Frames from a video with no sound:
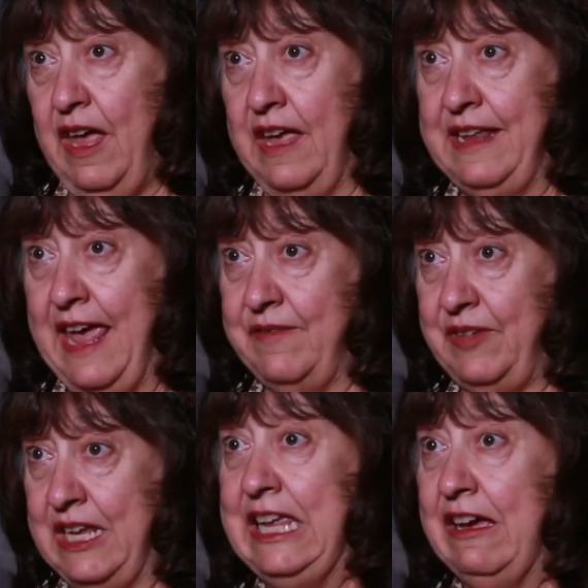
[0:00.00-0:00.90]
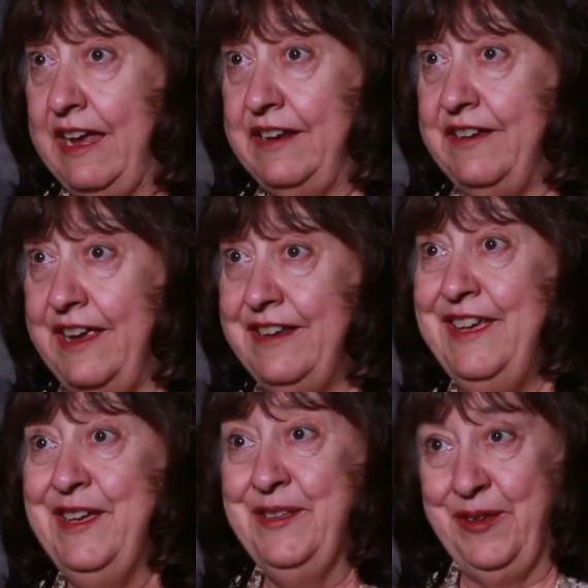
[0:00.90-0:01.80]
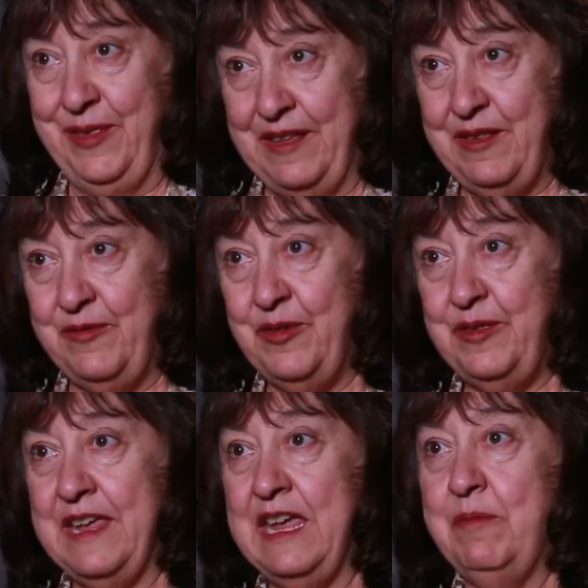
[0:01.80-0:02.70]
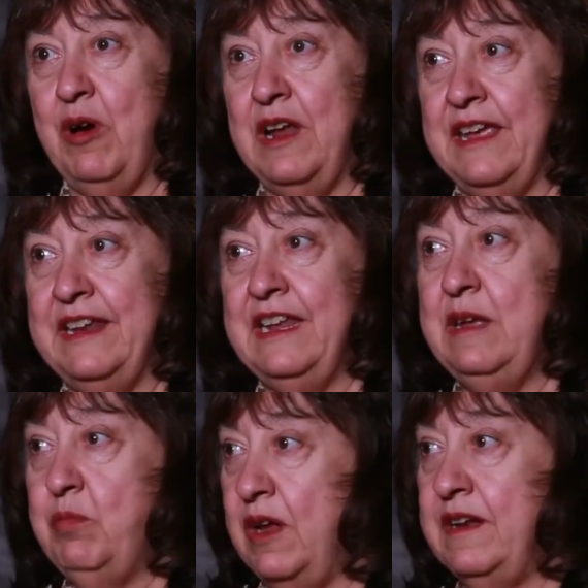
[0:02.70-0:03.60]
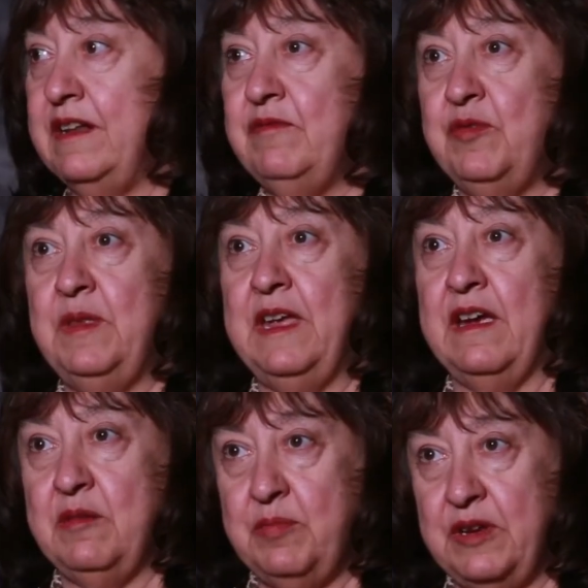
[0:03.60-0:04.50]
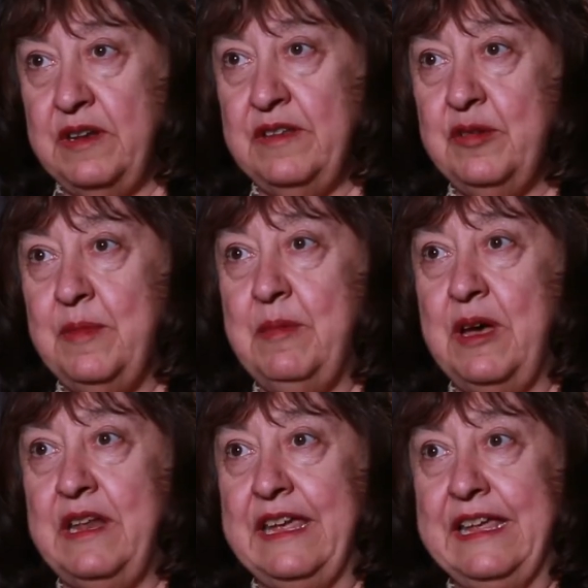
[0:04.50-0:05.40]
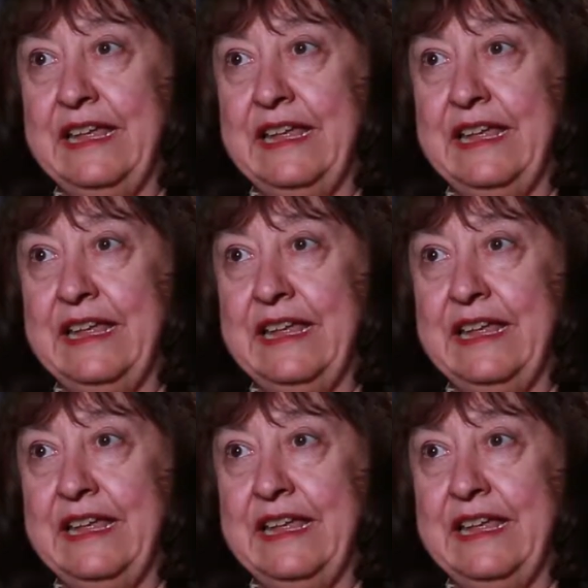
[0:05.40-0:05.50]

and have any iodine. So that's the first thing he brought in, and he brought it in from the air and put it into my body.